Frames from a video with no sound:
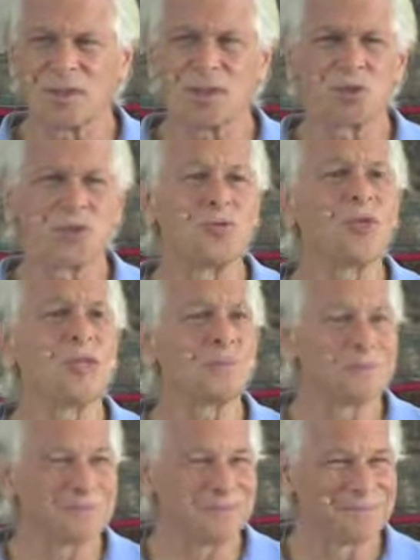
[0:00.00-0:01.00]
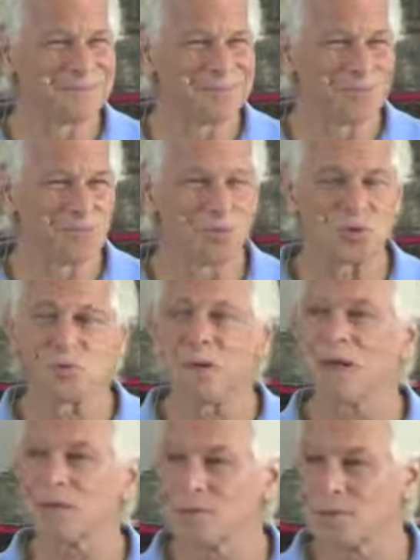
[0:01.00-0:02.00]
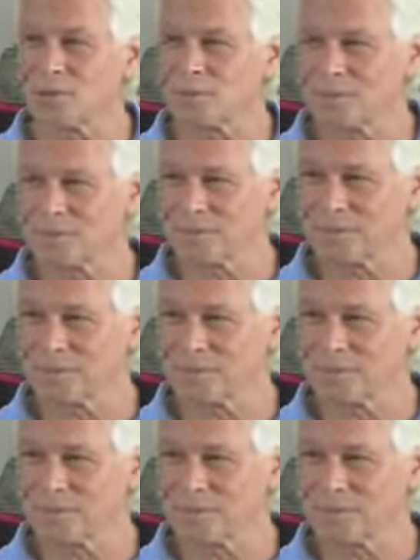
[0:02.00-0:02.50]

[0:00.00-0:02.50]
an extreme response.